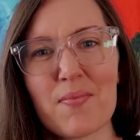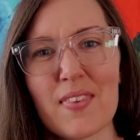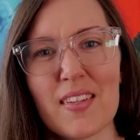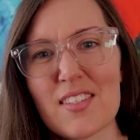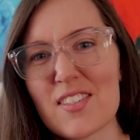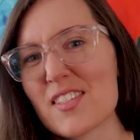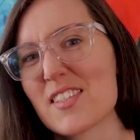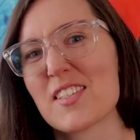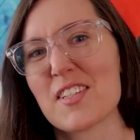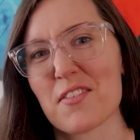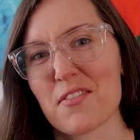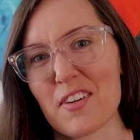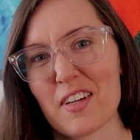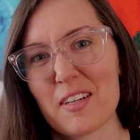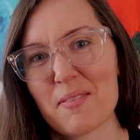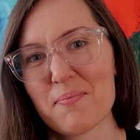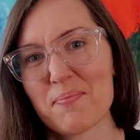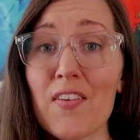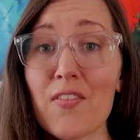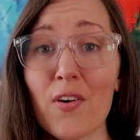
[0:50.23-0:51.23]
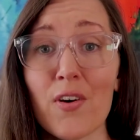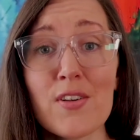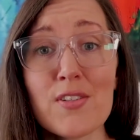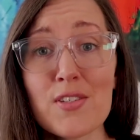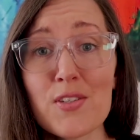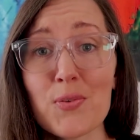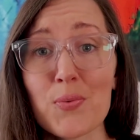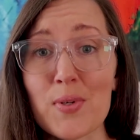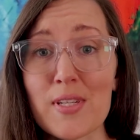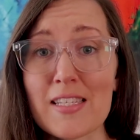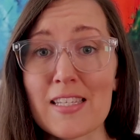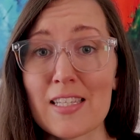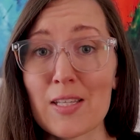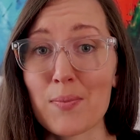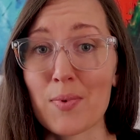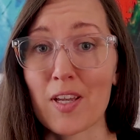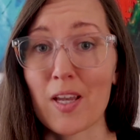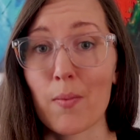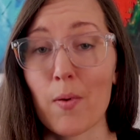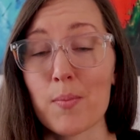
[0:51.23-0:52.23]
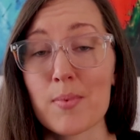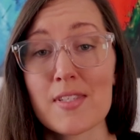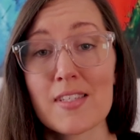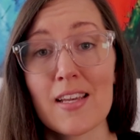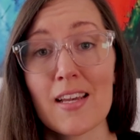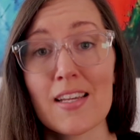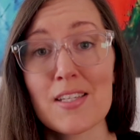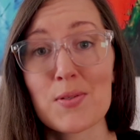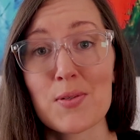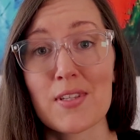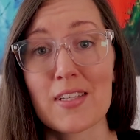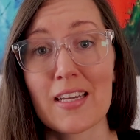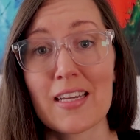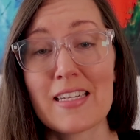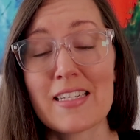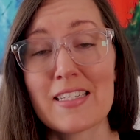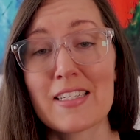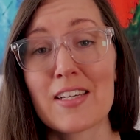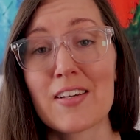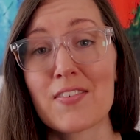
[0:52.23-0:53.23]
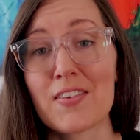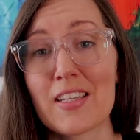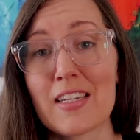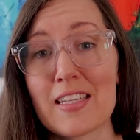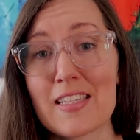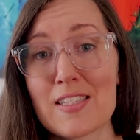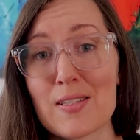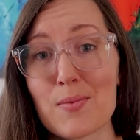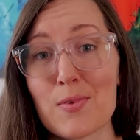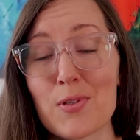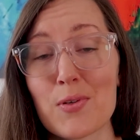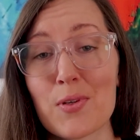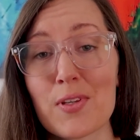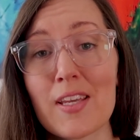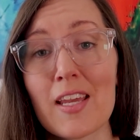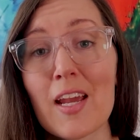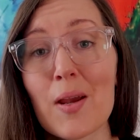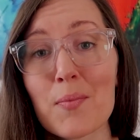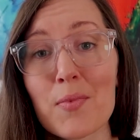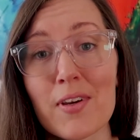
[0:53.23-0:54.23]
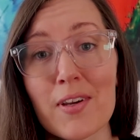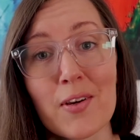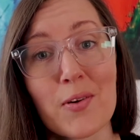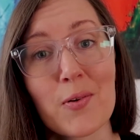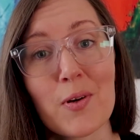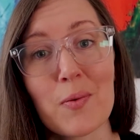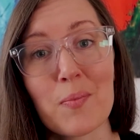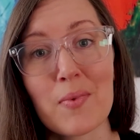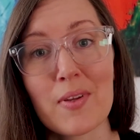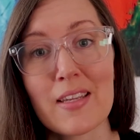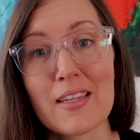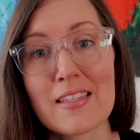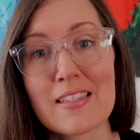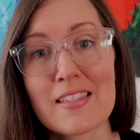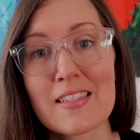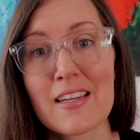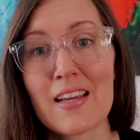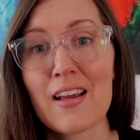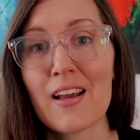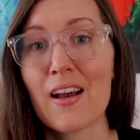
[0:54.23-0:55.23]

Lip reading: It's just different. I've also recently become obsessed with the idea of getting some new camera equipment.